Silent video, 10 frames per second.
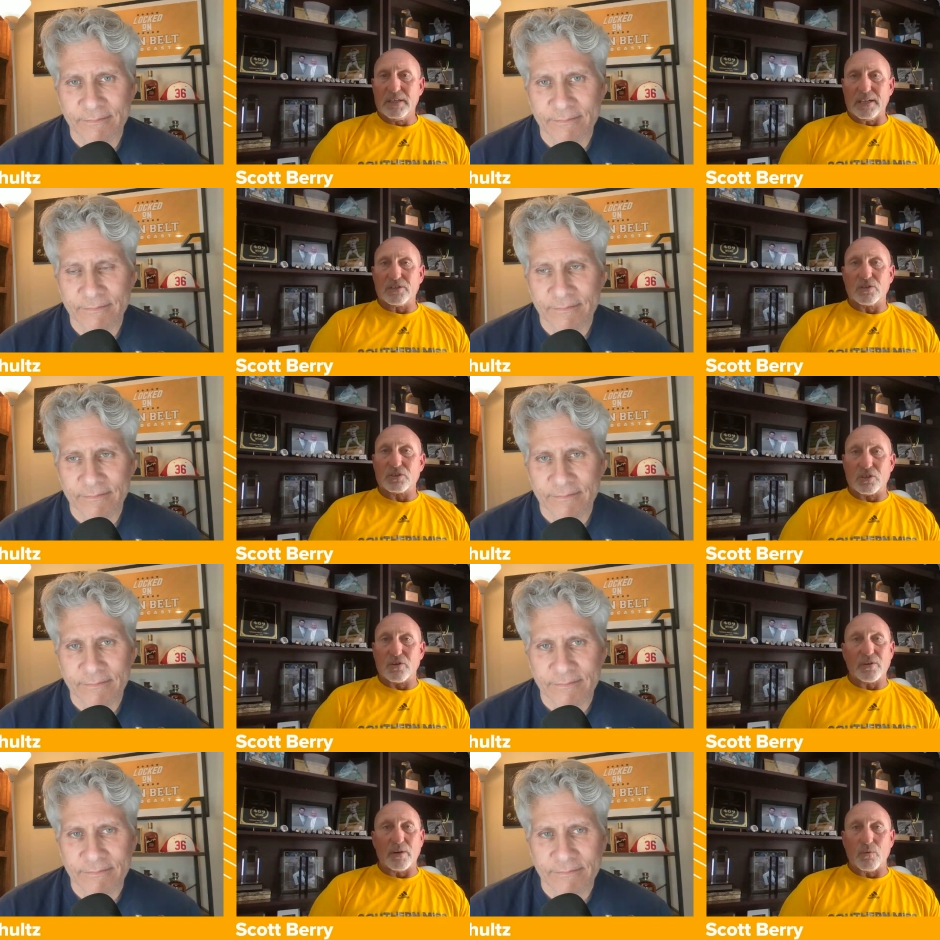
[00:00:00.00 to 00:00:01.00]
Speaker 1: And to
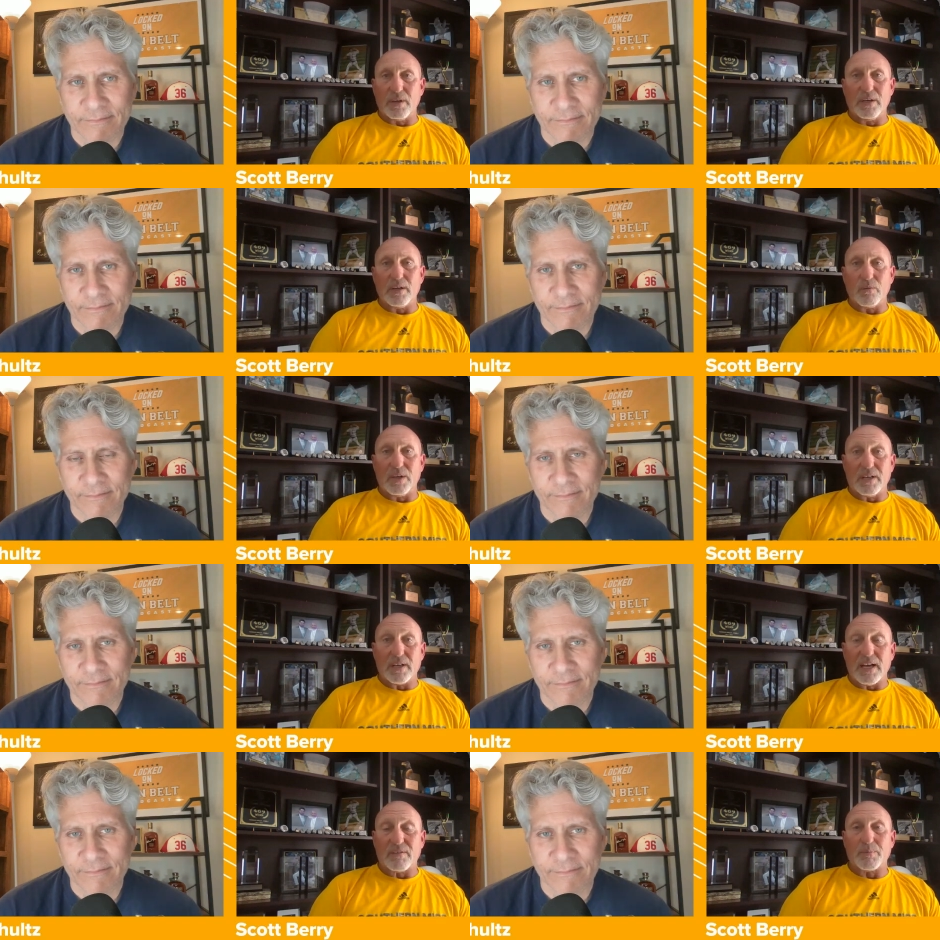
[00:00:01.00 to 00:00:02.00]
assure that we we did
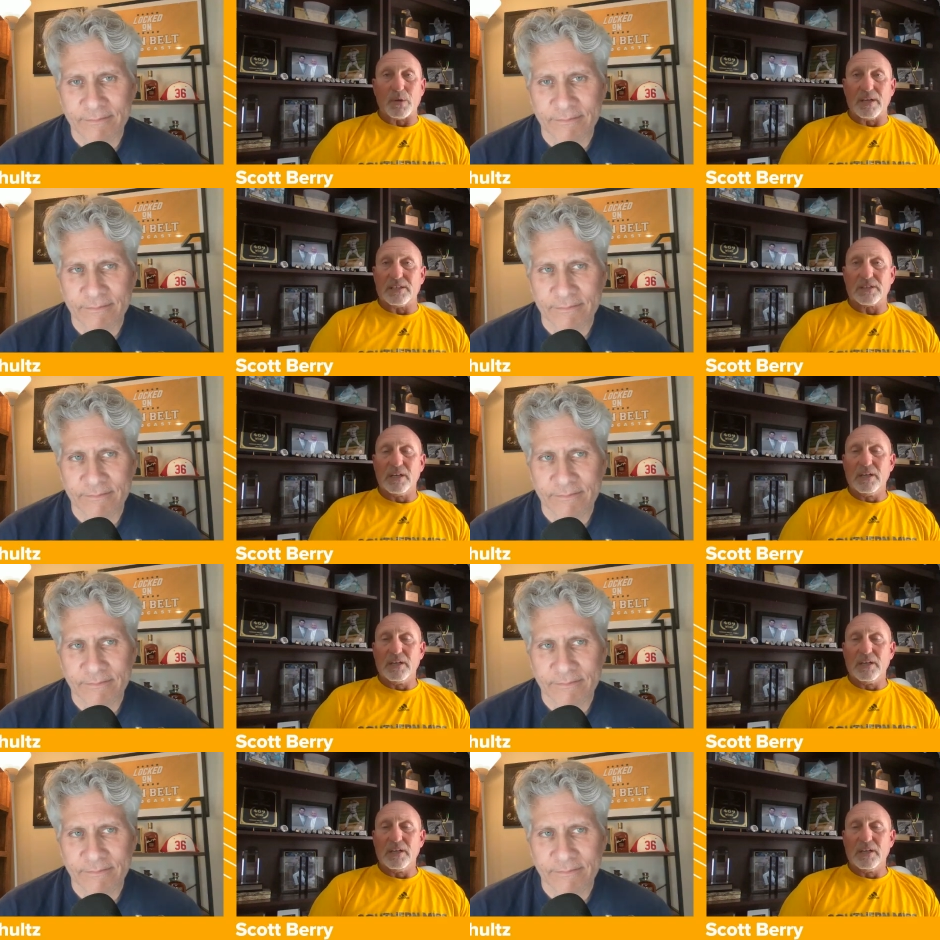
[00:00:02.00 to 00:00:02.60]
have a place,